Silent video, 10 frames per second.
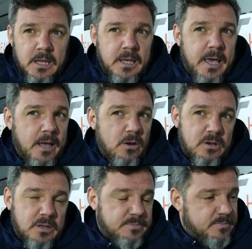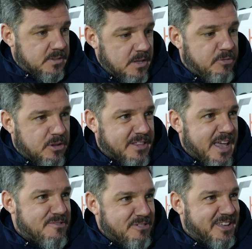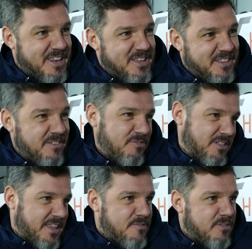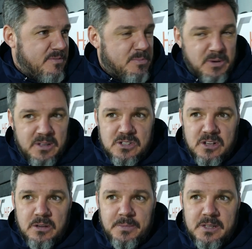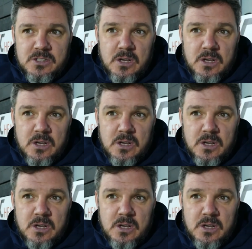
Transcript: Yeah, look, difficult day for Teddy, difficult day for everybody, do you know what I mean?